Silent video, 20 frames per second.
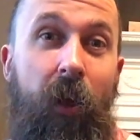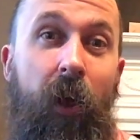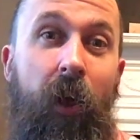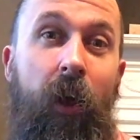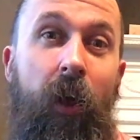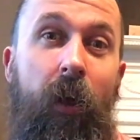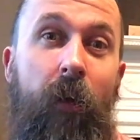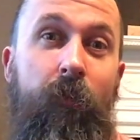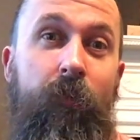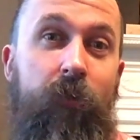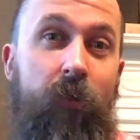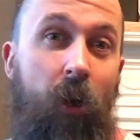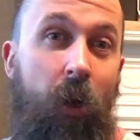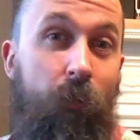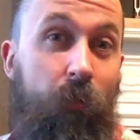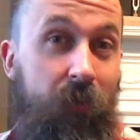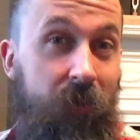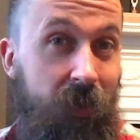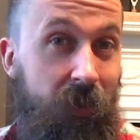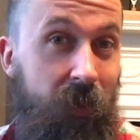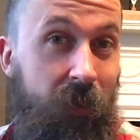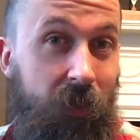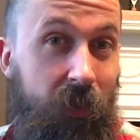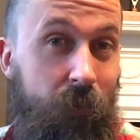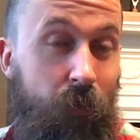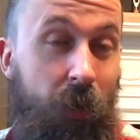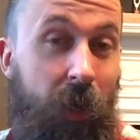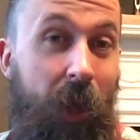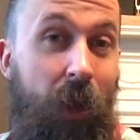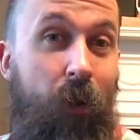Tom was sitting
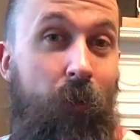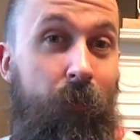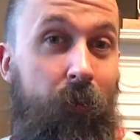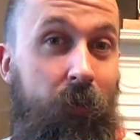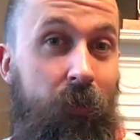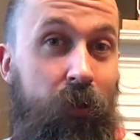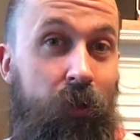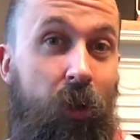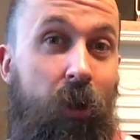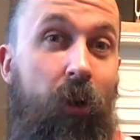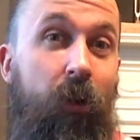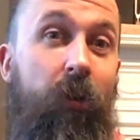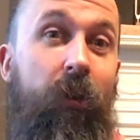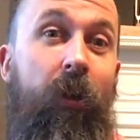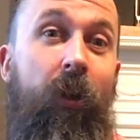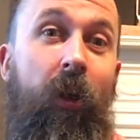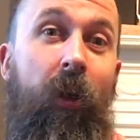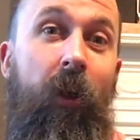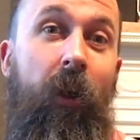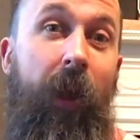this one out, but John